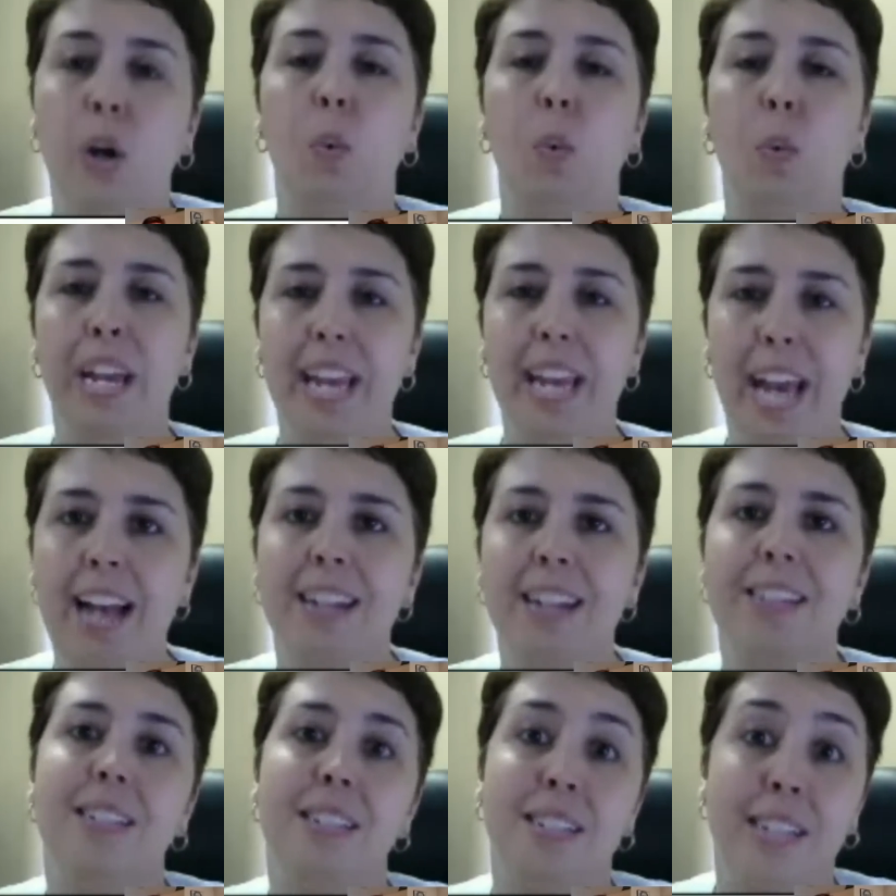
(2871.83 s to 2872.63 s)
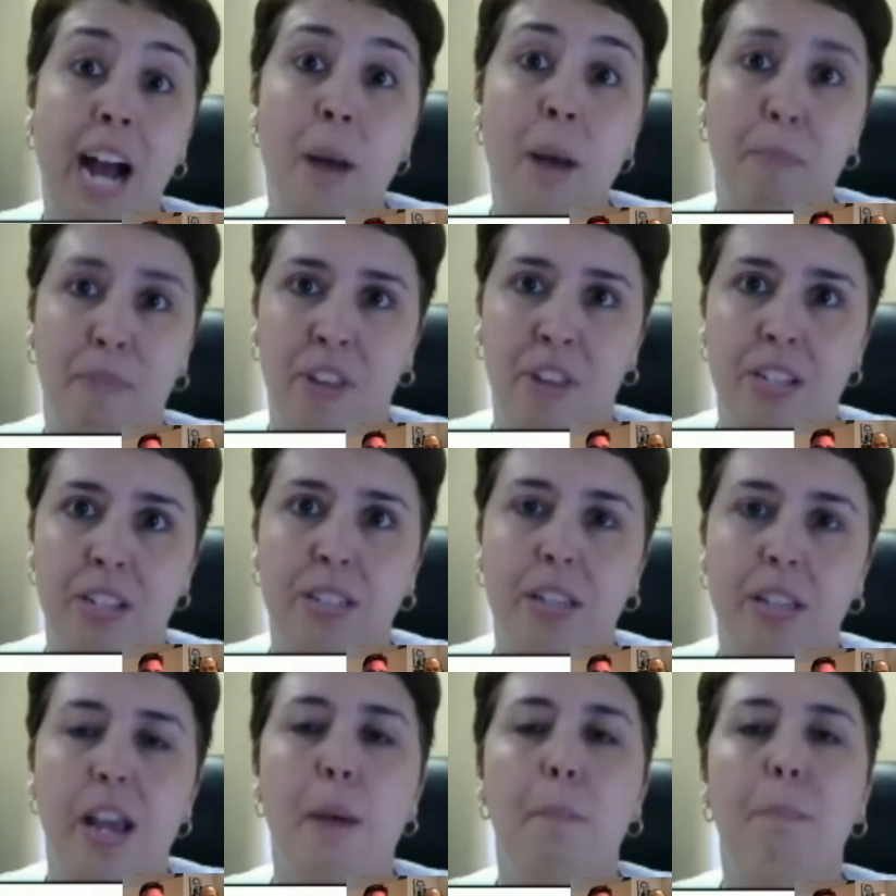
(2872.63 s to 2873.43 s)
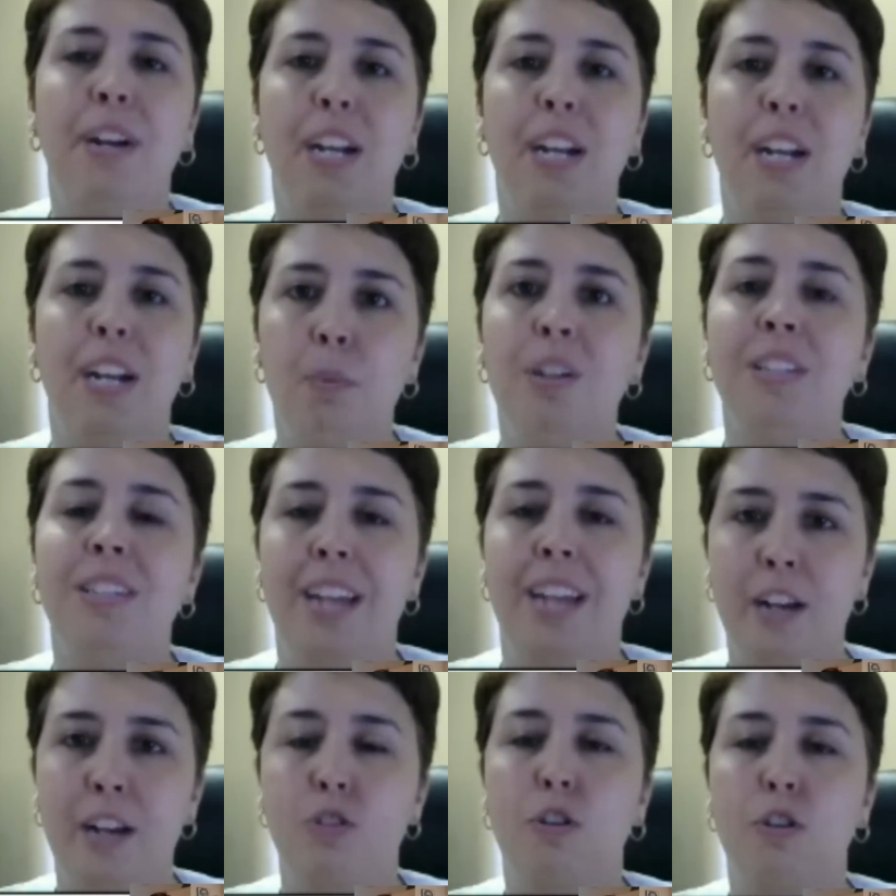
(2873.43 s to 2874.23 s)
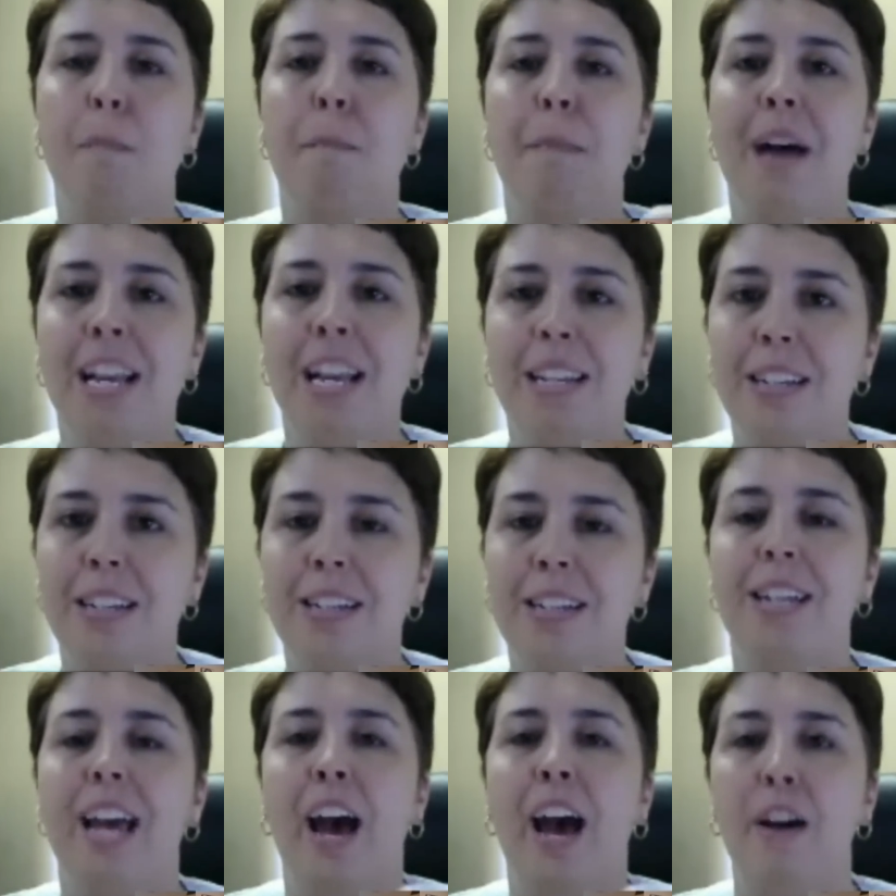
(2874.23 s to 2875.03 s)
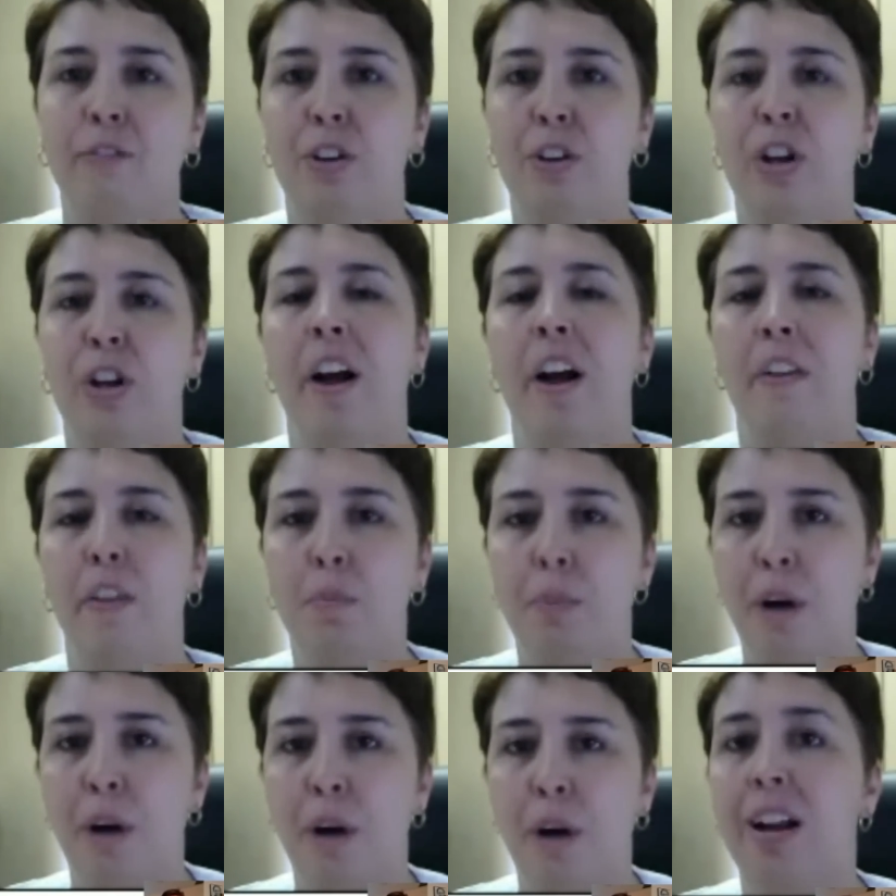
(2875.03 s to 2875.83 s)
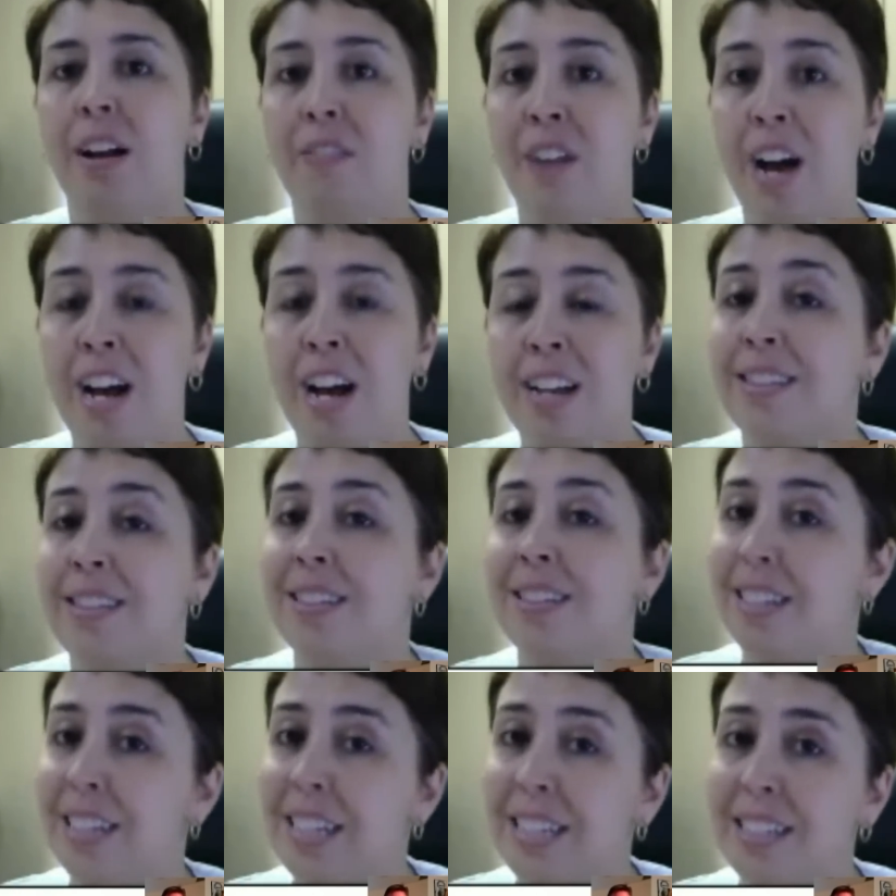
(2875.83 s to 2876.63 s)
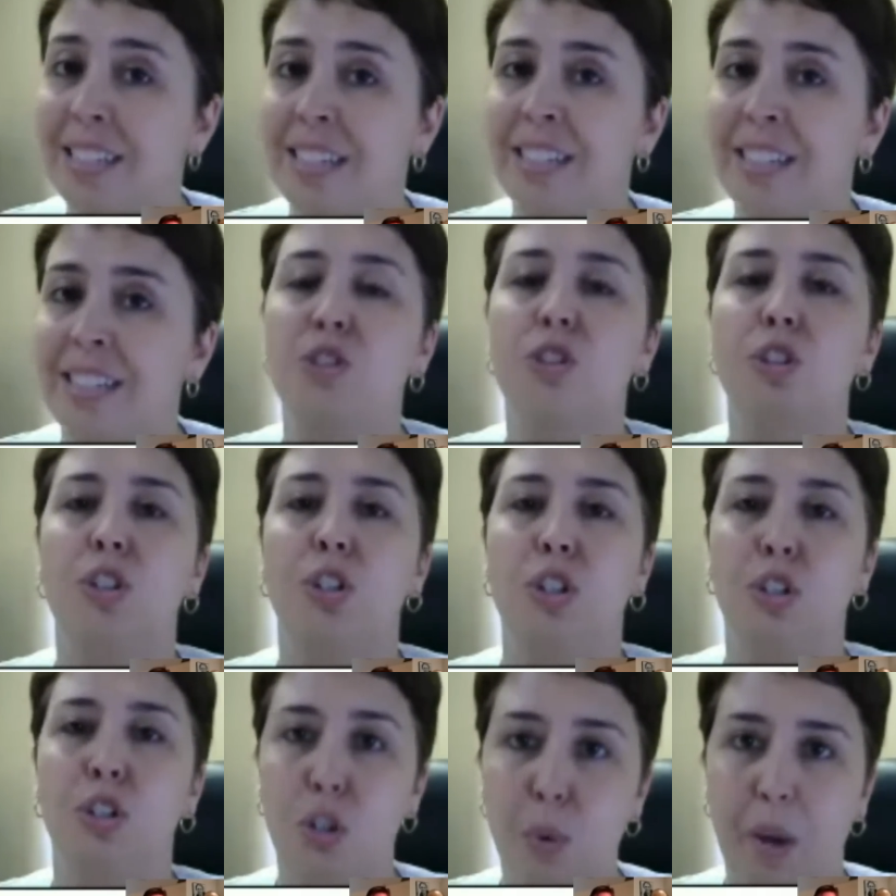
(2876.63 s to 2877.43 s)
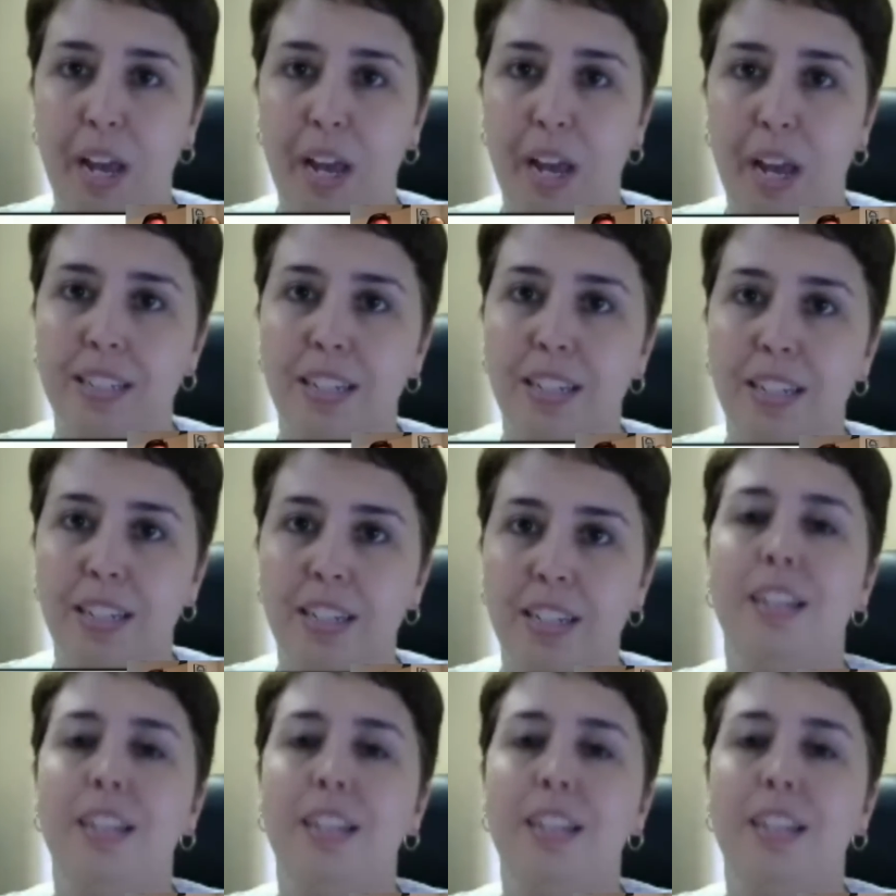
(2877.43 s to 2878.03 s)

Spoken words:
We can stop this, but it will take tremendous effort on the part of us, the citizens, to do it.